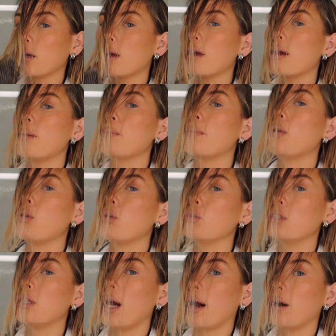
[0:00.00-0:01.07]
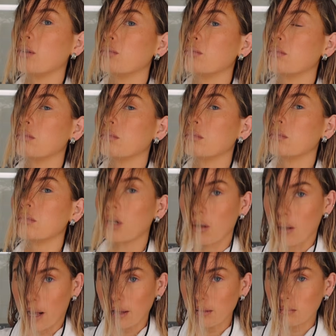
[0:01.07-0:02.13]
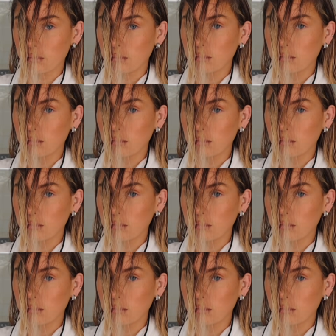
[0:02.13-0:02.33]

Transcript: and pull down, okay?